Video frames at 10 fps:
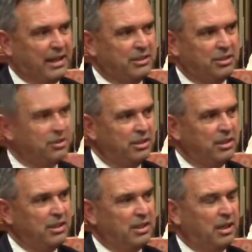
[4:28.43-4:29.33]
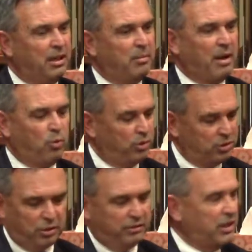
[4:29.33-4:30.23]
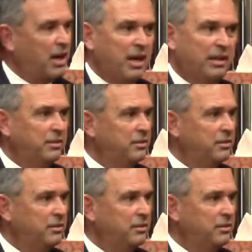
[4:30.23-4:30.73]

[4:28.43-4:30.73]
I want to serve God,